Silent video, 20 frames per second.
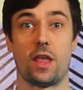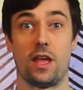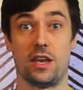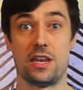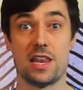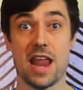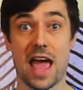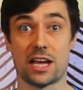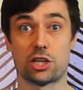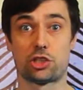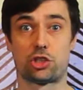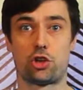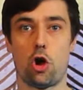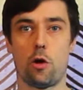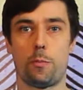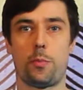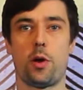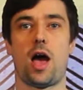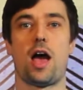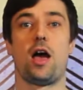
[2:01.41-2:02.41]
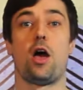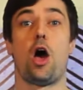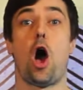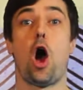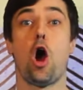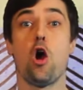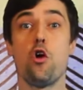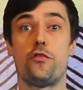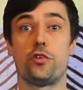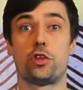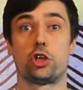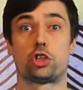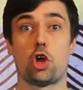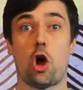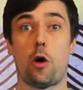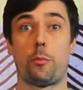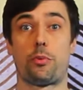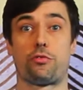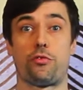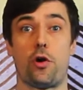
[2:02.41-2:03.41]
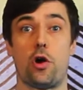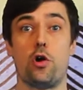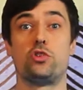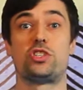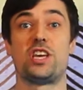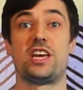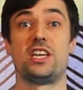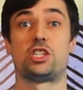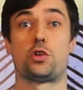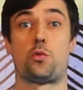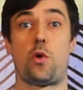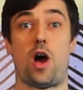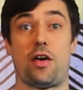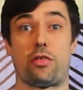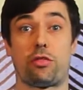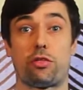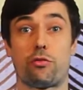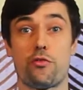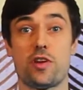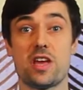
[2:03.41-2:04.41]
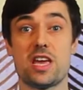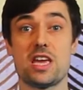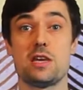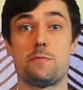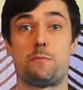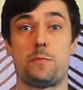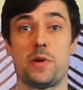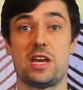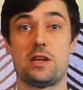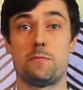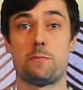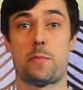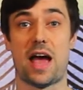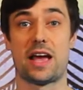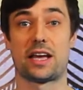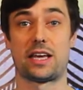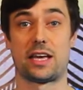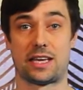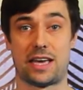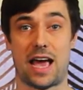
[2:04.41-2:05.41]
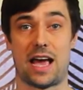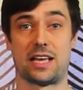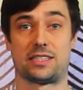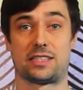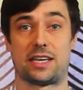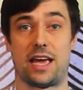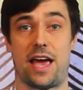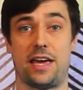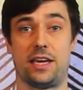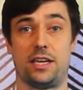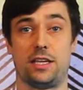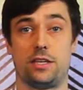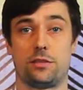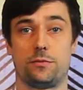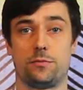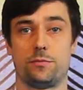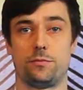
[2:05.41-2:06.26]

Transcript: Next up, over the top throws into our 3 beanbag cascade.